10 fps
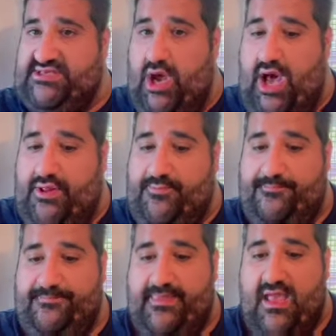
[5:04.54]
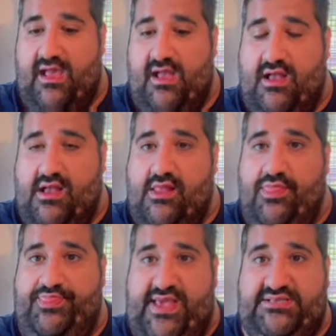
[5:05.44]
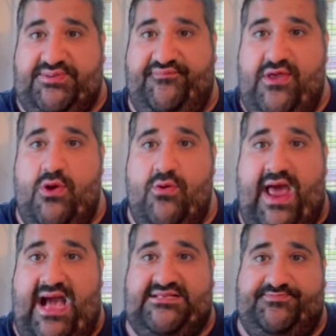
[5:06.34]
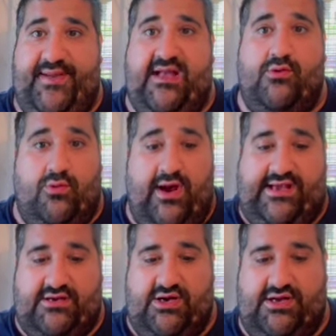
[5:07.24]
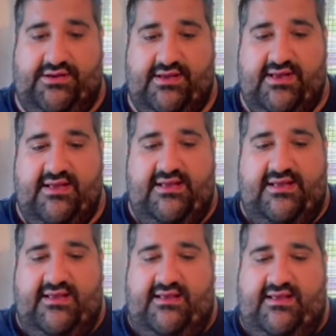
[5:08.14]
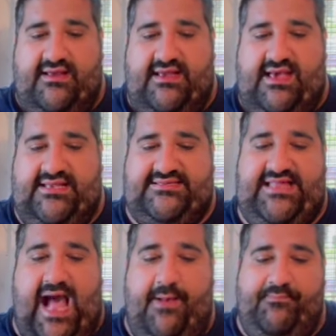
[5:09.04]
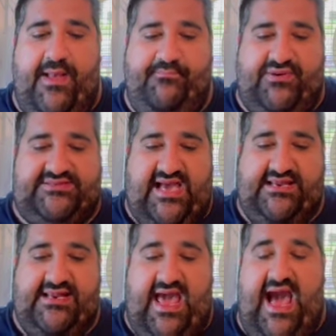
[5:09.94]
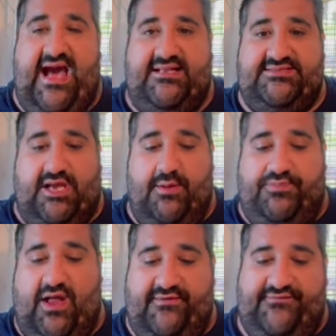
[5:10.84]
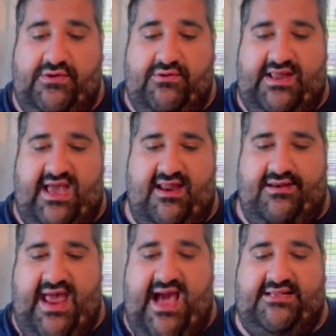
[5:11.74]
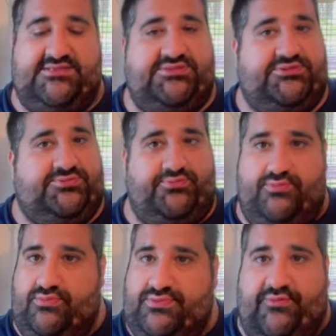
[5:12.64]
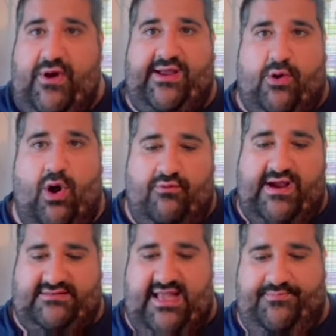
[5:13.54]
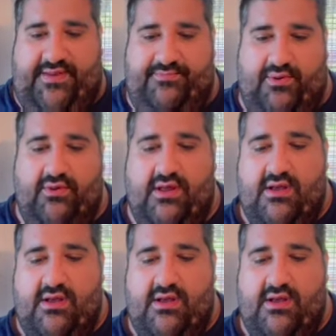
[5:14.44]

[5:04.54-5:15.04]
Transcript: and all, this feud has been quite good. It's not been presented as a blood feud, and that's the right call right there, people.